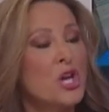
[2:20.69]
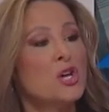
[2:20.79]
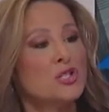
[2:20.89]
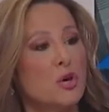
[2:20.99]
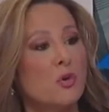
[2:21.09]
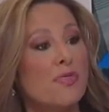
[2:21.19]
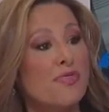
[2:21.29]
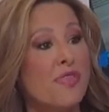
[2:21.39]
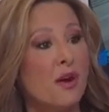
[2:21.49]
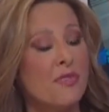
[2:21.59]
So
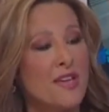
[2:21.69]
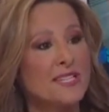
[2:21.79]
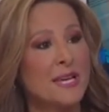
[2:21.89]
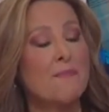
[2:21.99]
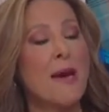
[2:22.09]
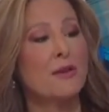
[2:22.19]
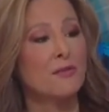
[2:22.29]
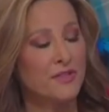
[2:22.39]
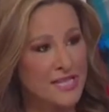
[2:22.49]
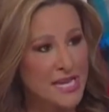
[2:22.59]
there are things like metal
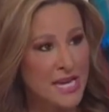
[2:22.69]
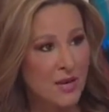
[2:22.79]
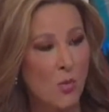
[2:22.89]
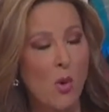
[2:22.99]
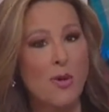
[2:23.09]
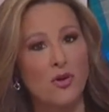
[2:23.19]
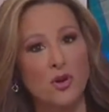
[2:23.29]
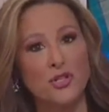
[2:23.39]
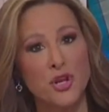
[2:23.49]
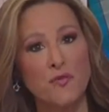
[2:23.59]
fatigue, and what we've
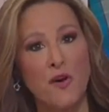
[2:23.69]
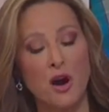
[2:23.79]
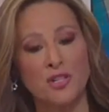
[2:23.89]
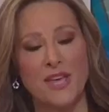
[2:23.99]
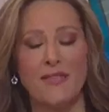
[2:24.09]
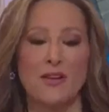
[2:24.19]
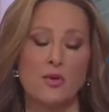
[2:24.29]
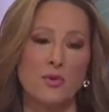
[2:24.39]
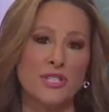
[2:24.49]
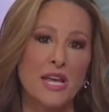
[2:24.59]
heard so far is that there
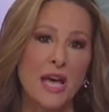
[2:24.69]
was